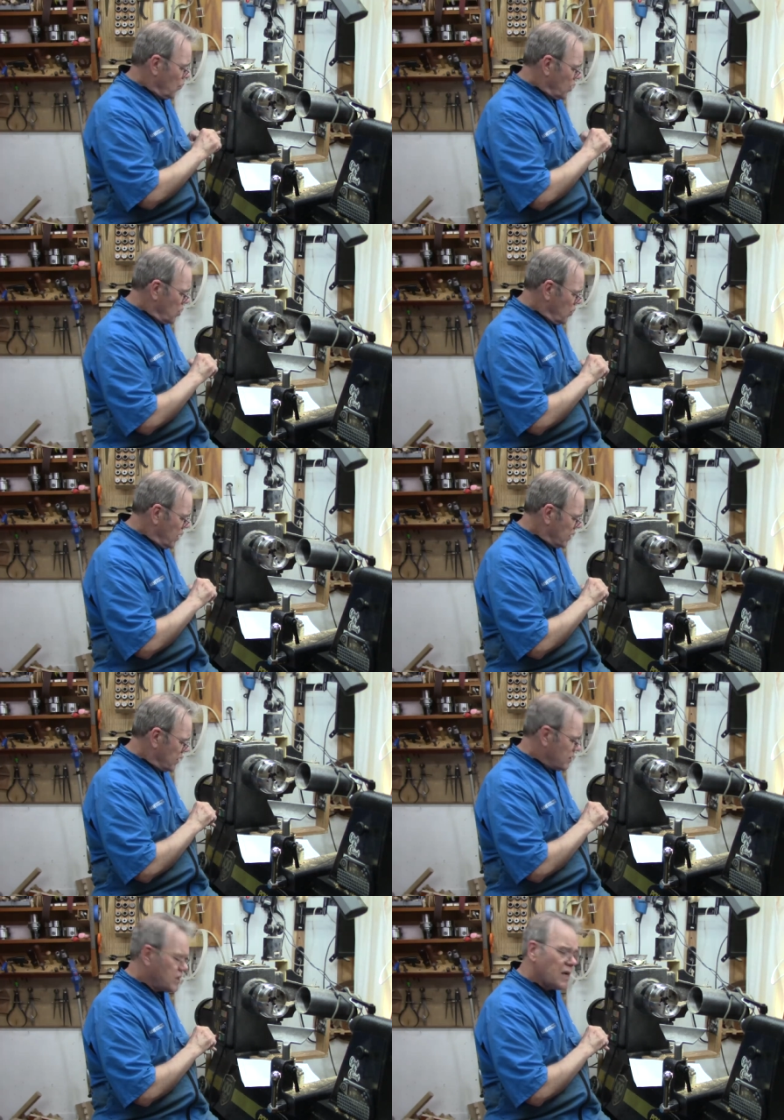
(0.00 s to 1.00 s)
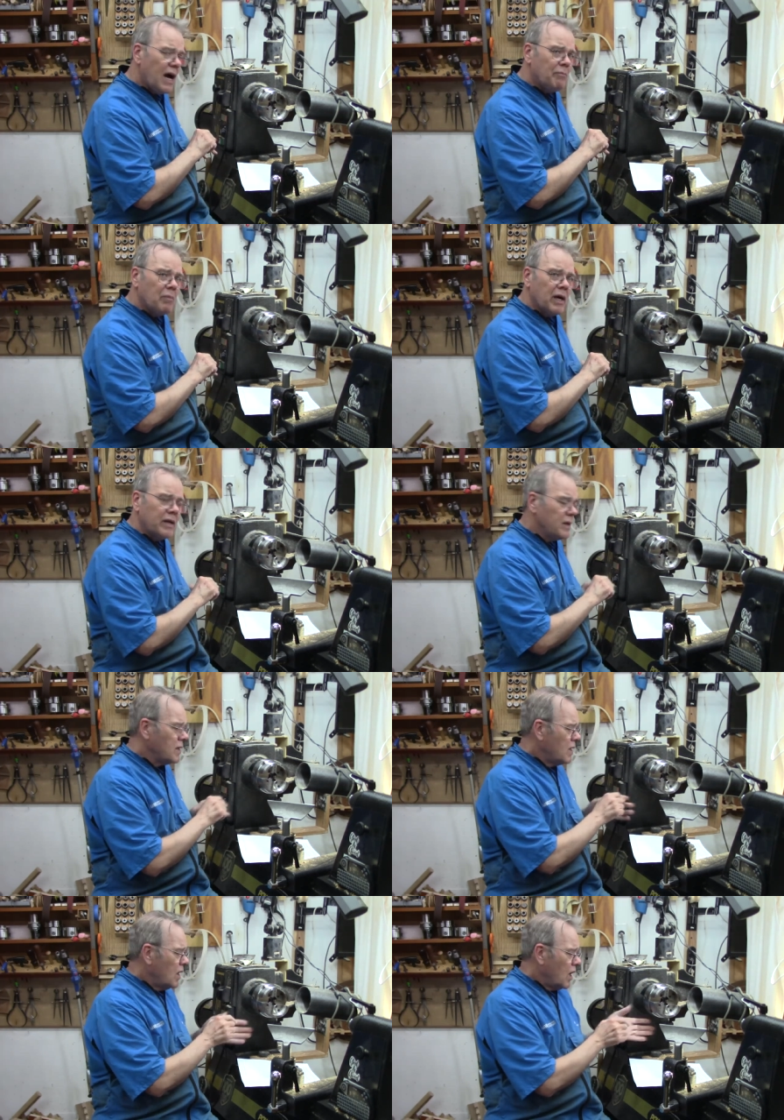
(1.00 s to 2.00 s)
when you hit the stop button,
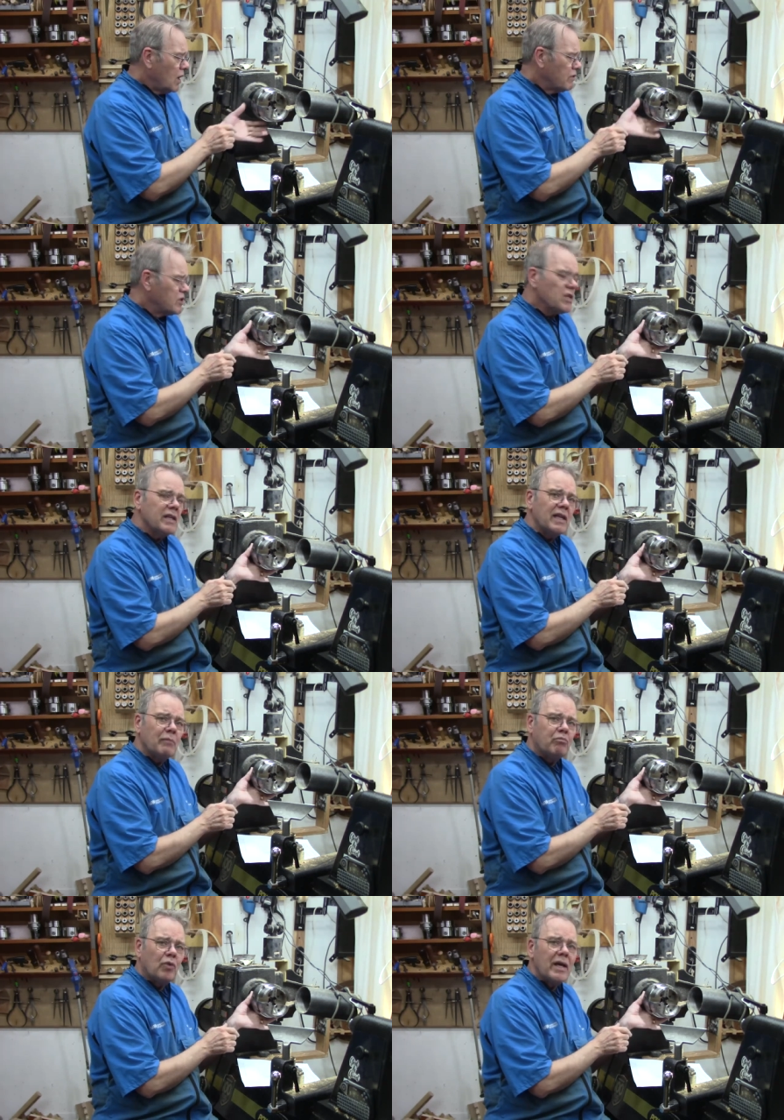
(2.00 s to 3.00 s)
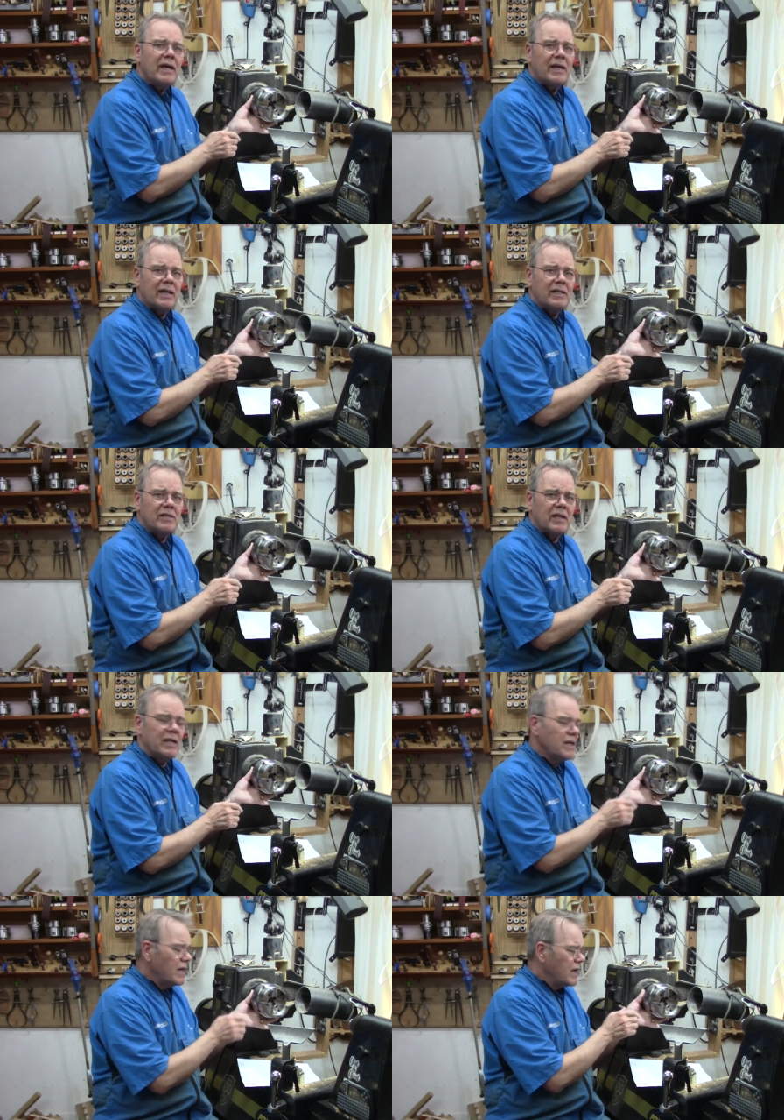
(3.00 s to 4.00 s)
all of a sudden that brake kicks
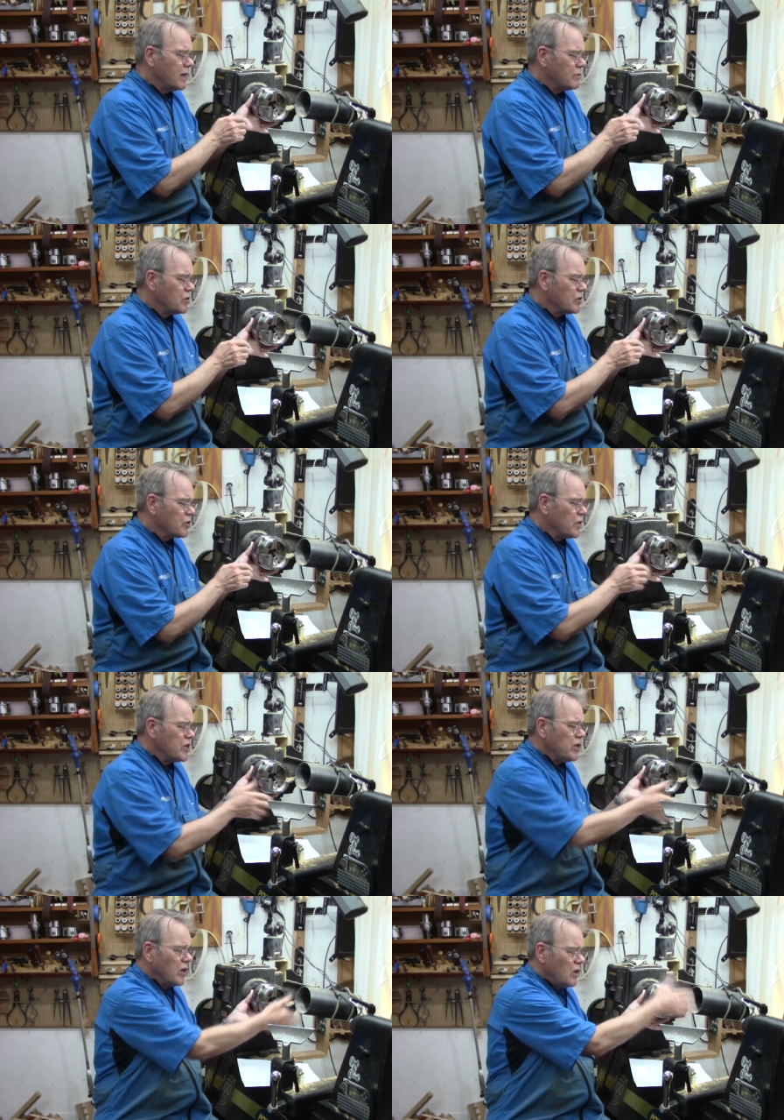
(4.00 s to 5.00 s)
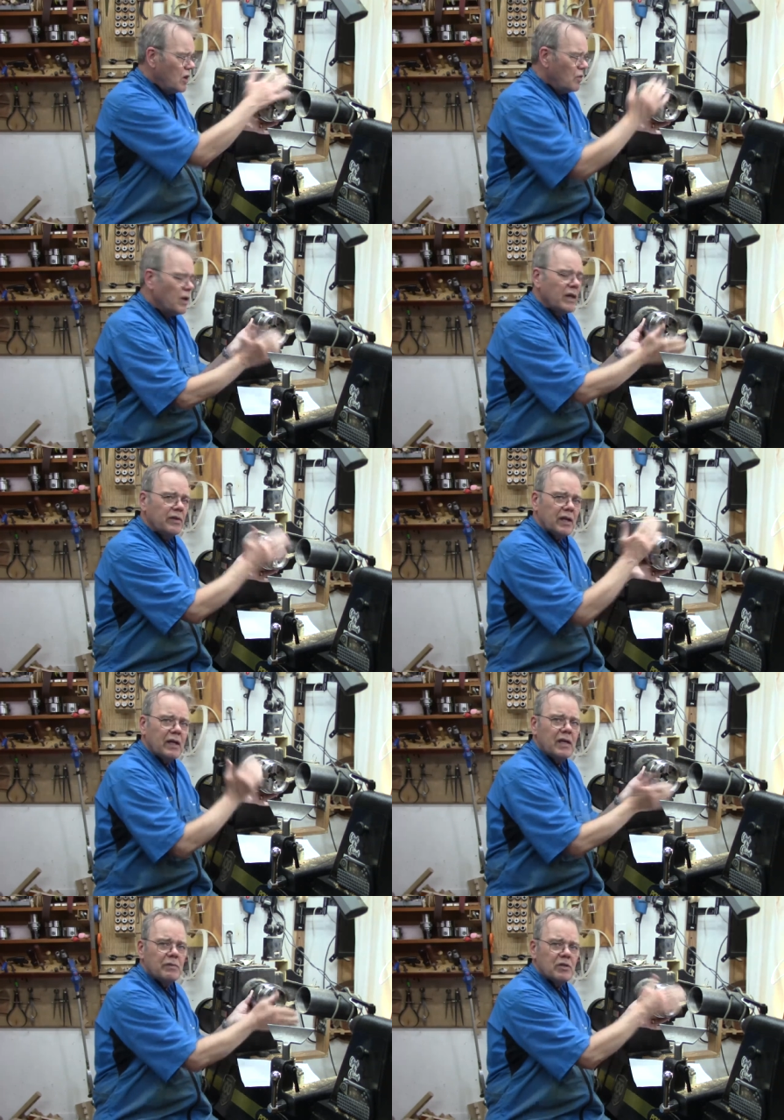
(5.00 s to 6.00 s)
in and it comes to a screeching halt while that thing
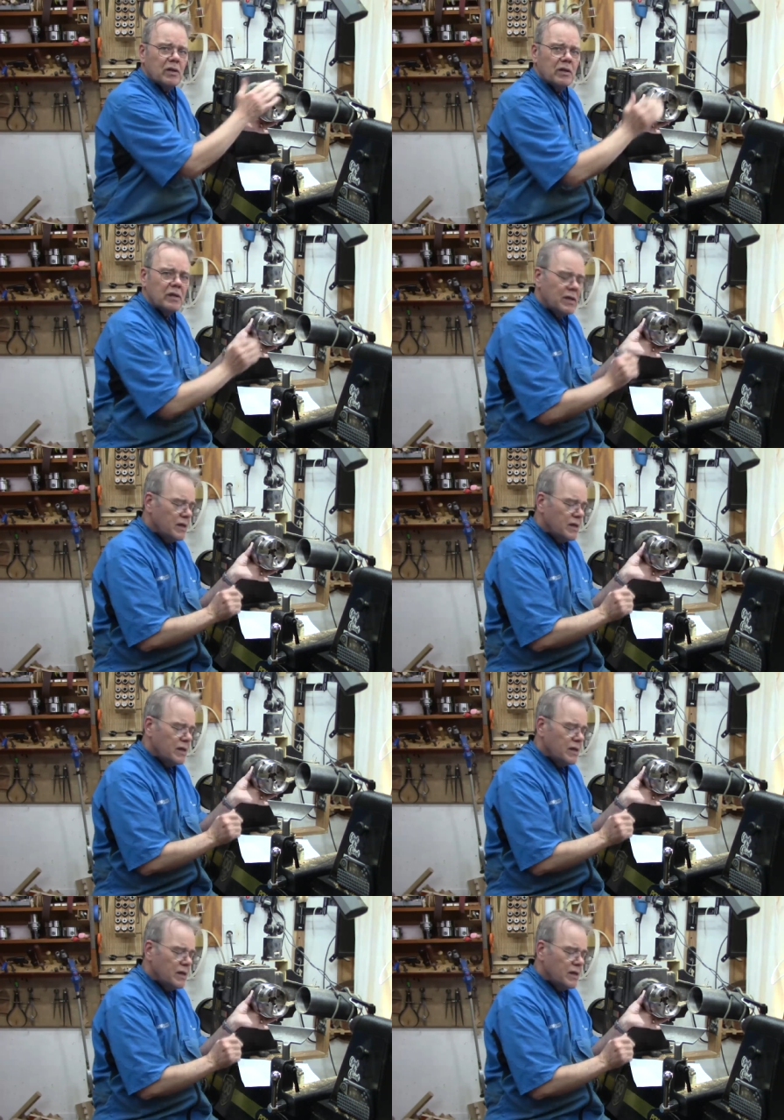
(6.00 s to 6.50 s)
keeps on.